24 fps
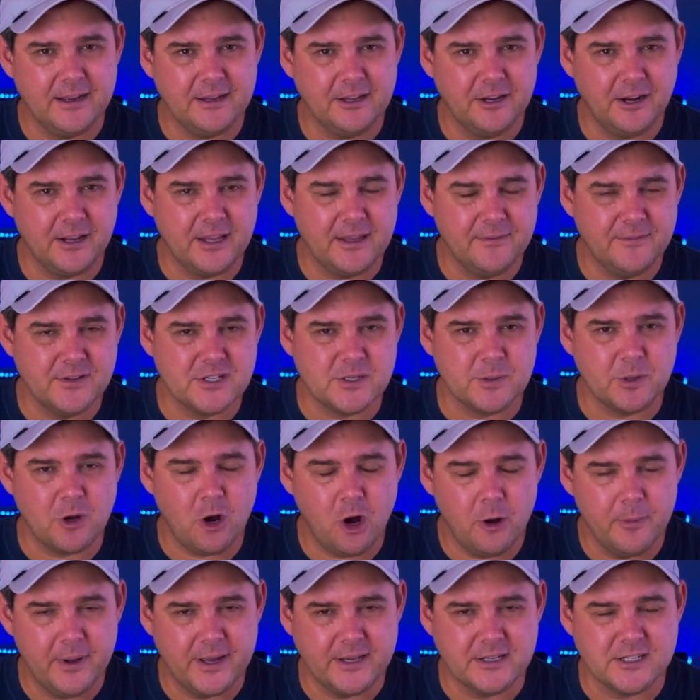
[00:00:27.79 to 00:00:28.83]
Give you some
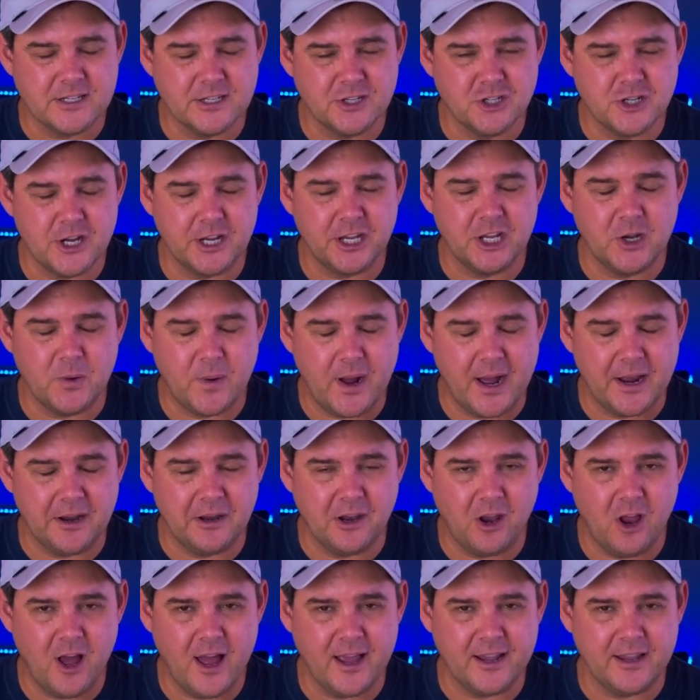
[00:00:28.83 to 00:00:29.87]
comments, check you out,
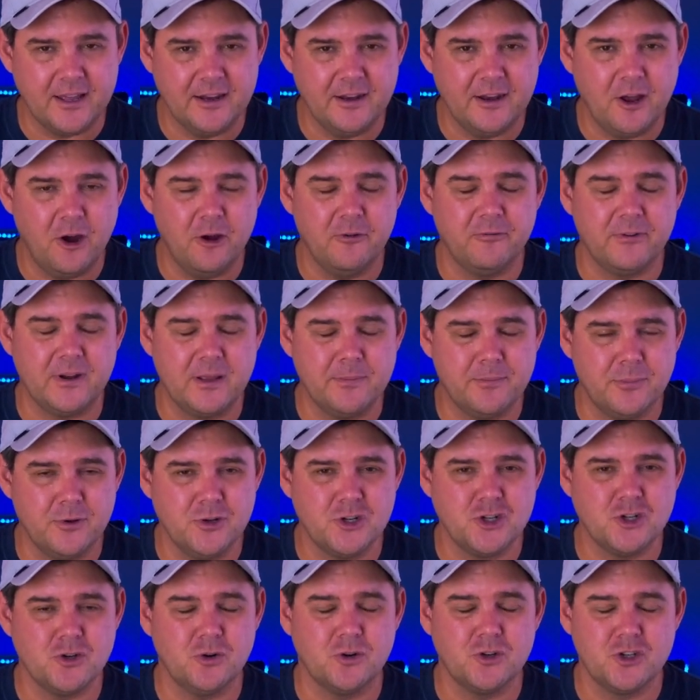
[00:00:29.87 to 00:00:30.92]
like, and hopefully boost
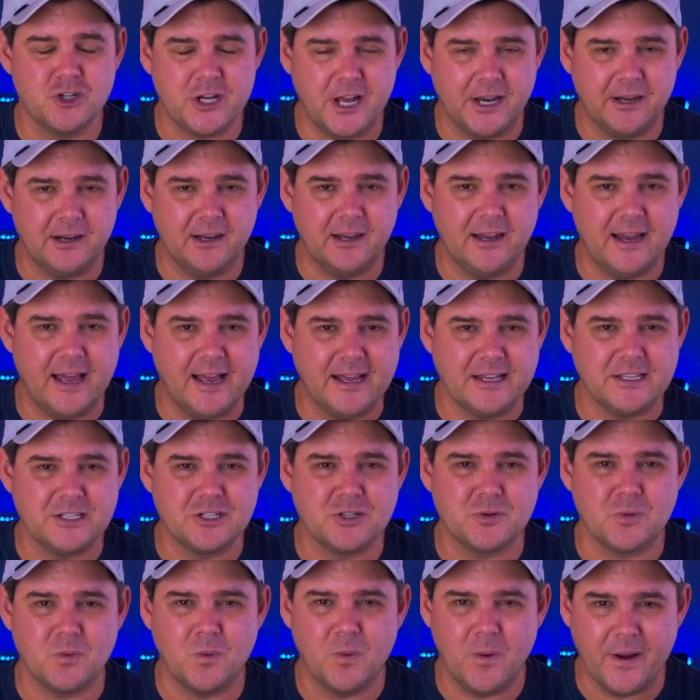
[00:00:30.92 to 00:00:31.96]
your channel as
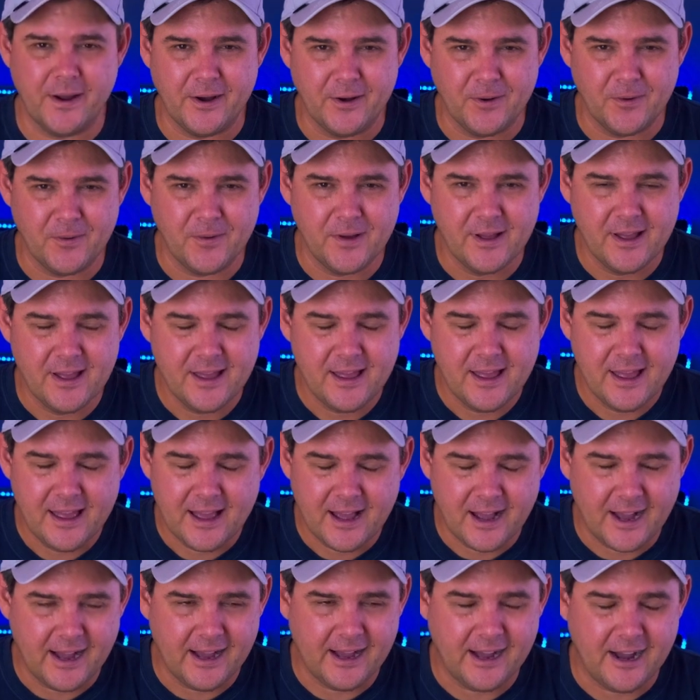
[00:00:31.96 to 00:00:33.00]
well.
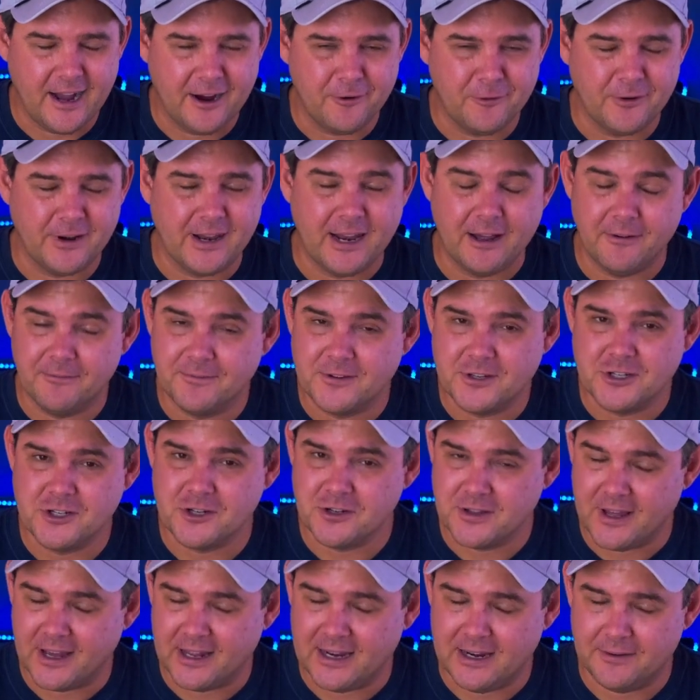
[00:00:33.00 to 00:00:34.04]
I would love to do
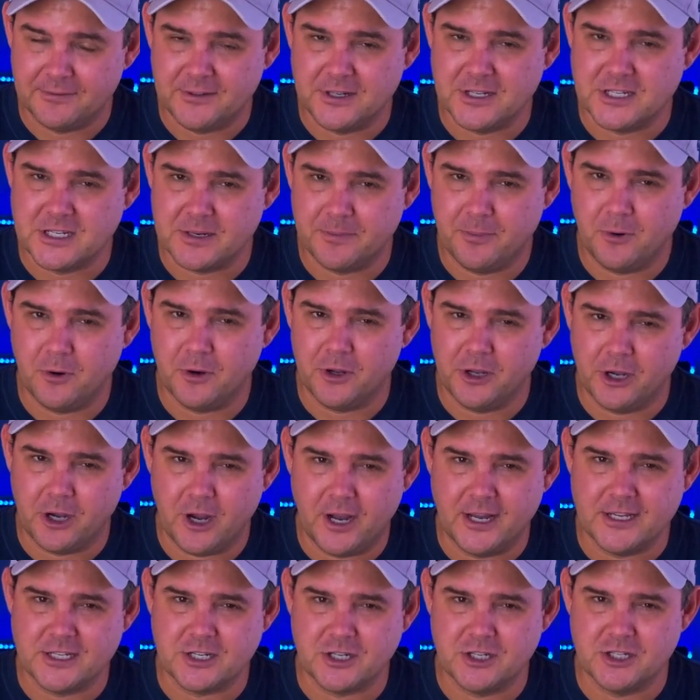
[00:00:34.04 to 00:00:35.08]
that. I'd love to support you
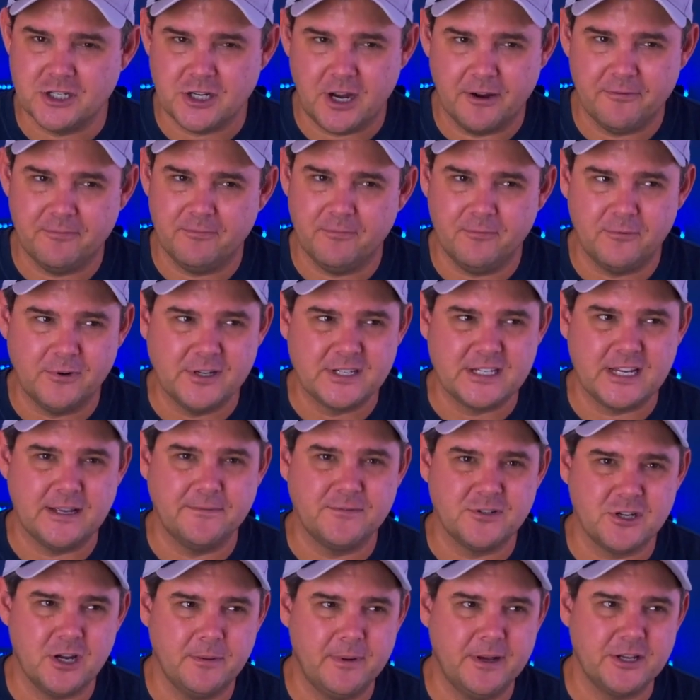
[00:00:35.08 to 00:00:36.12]
guys because I've received
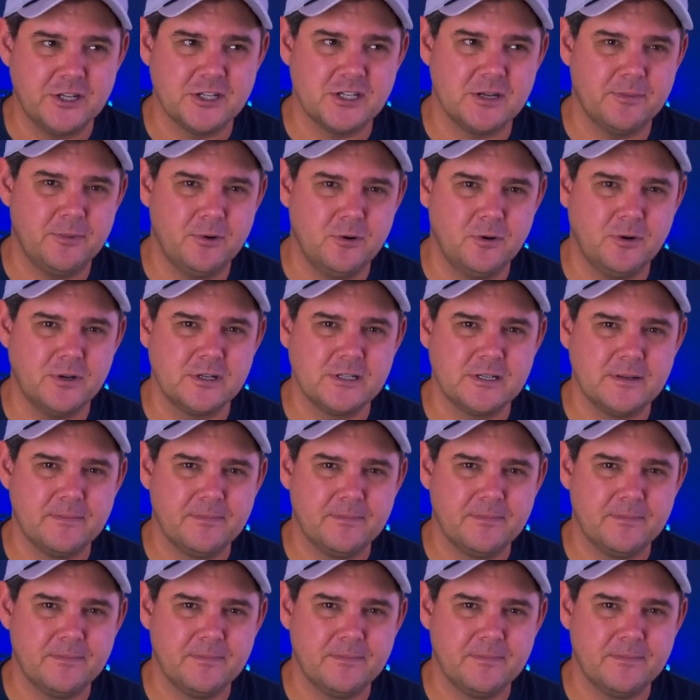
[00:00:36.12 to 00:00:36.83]
so much support.